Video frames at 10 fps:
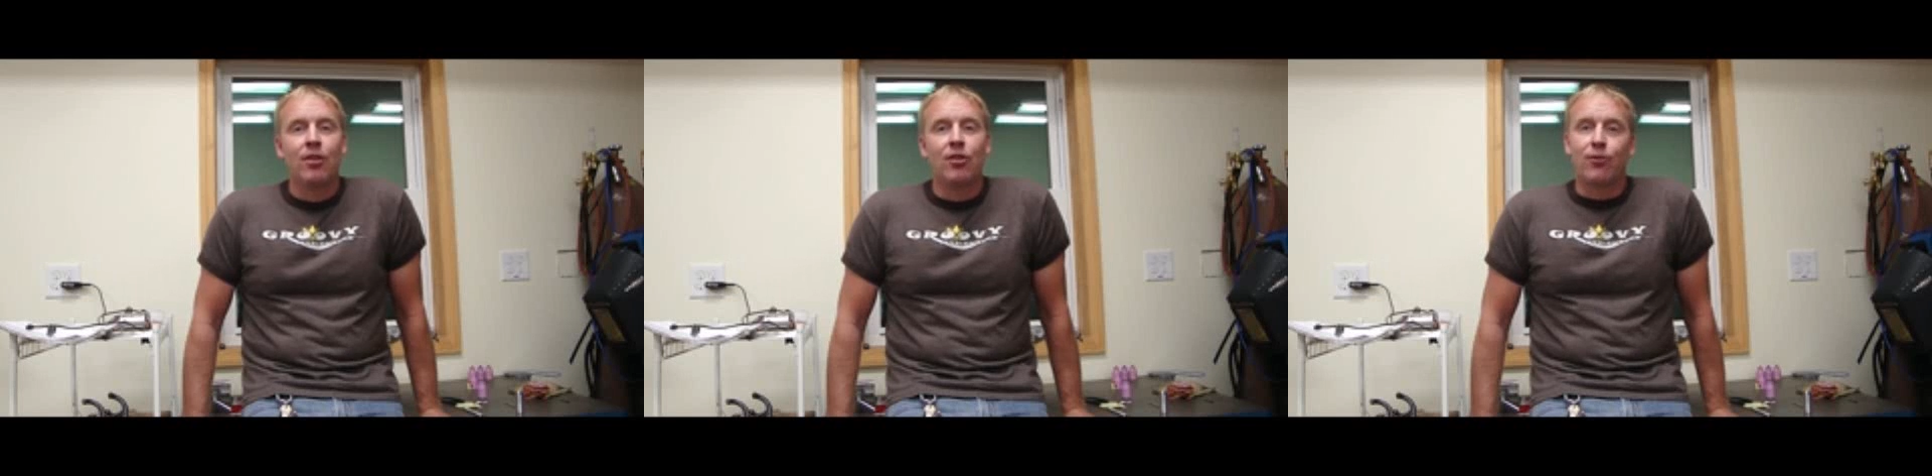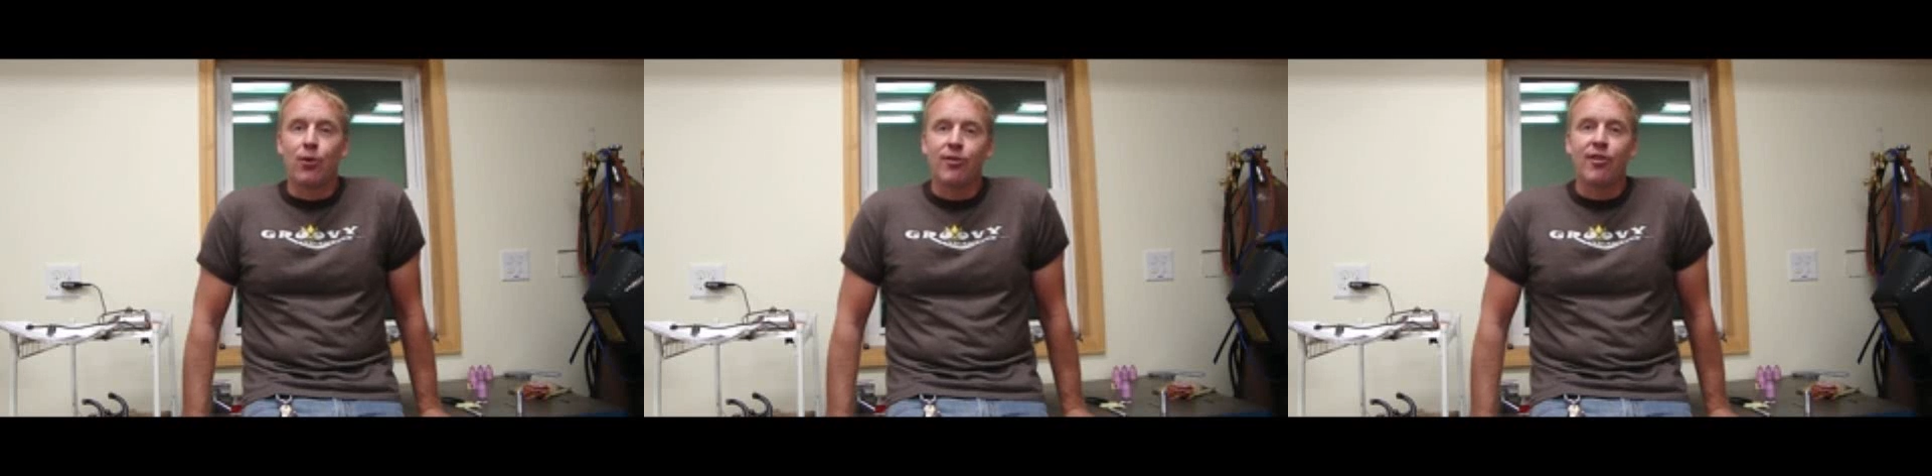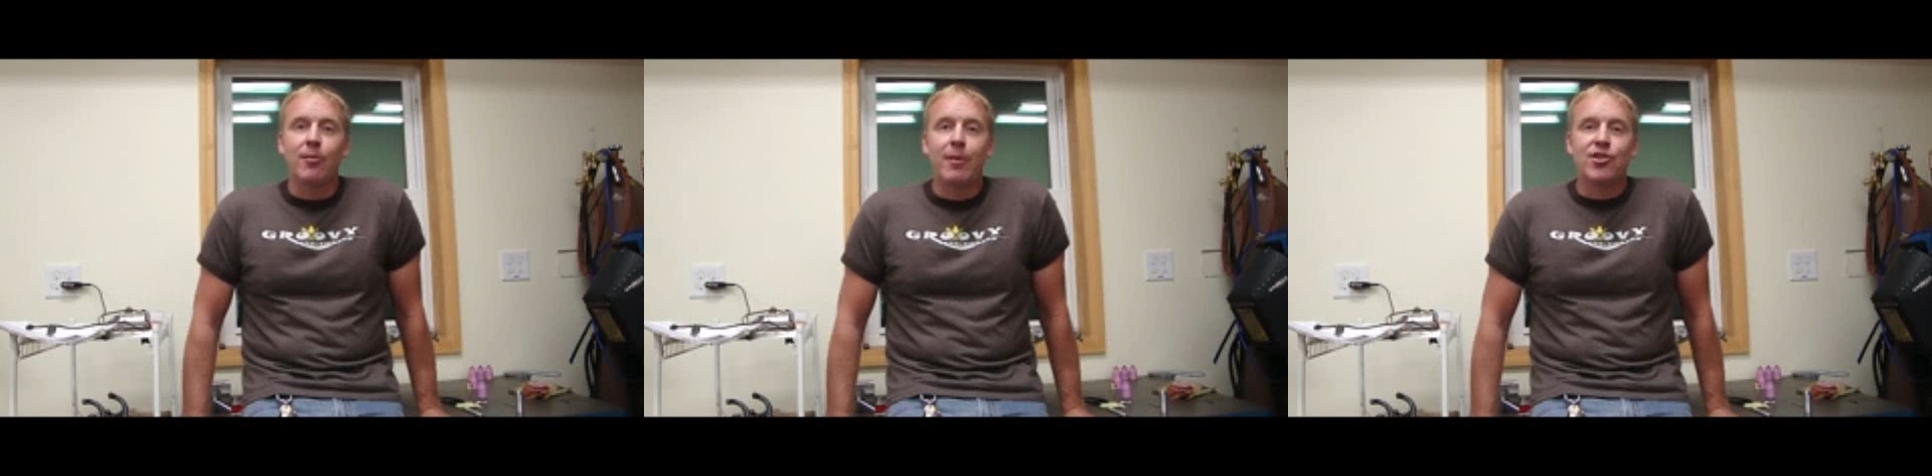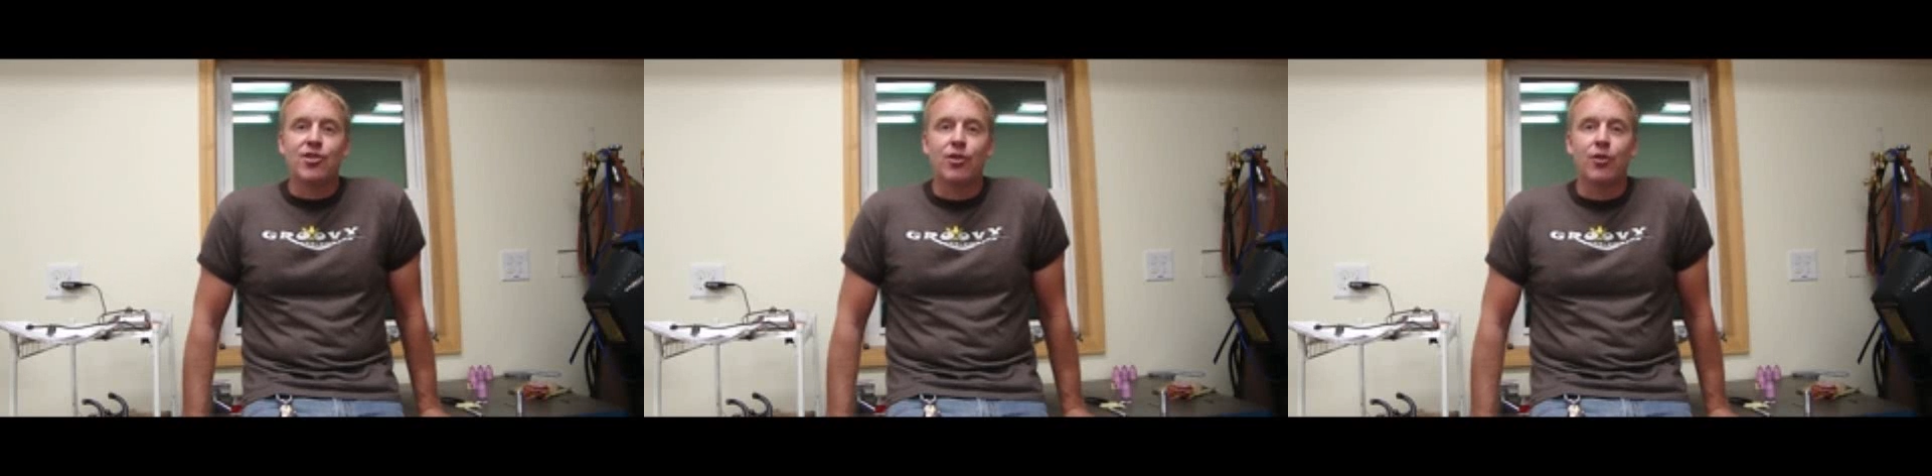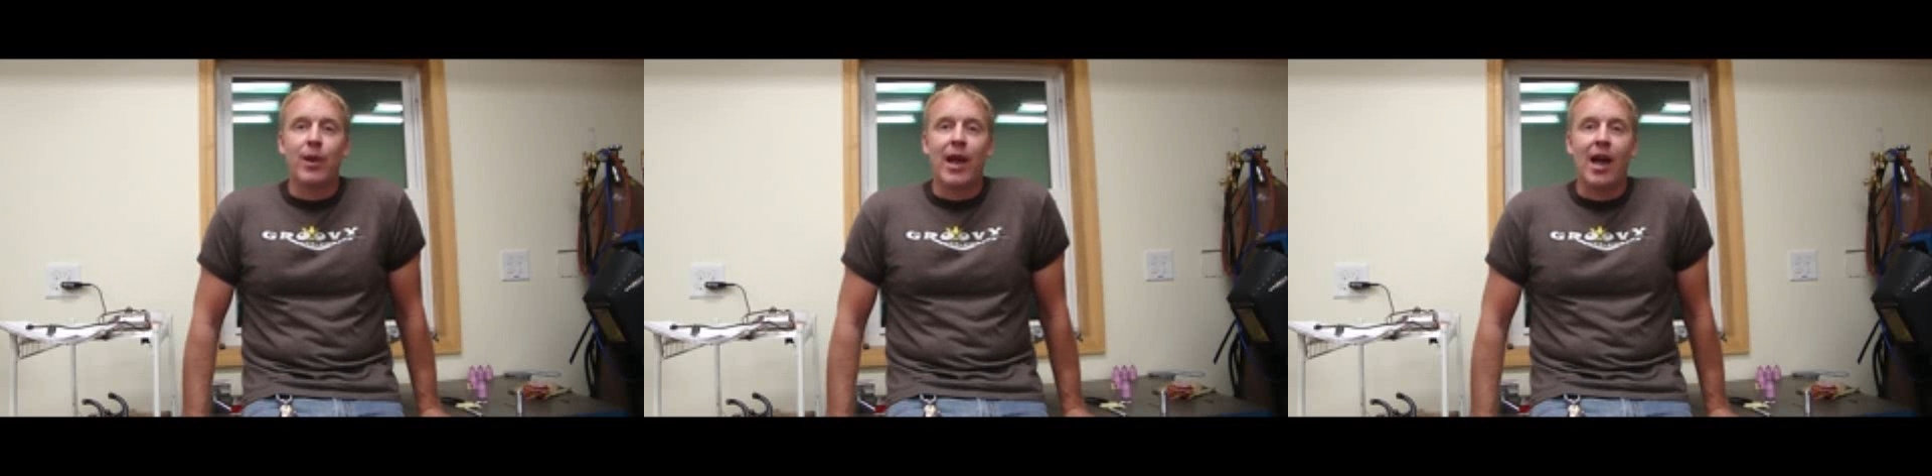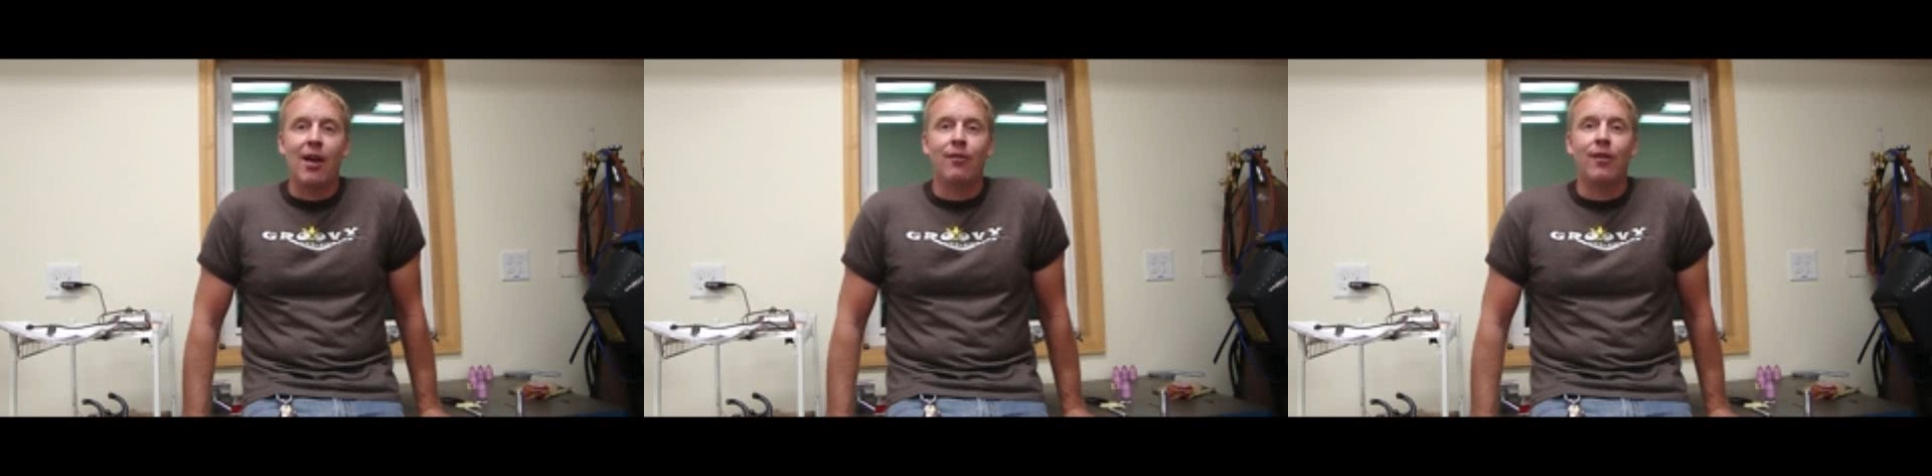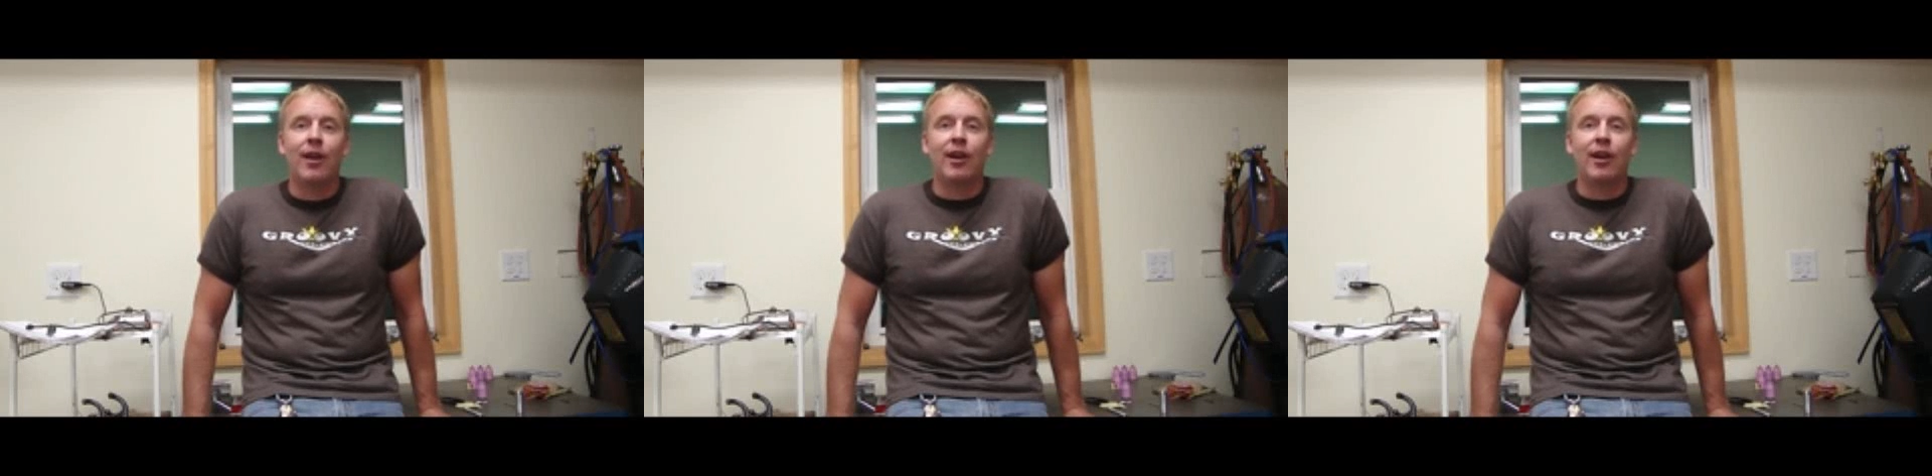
The first is to make sure that we have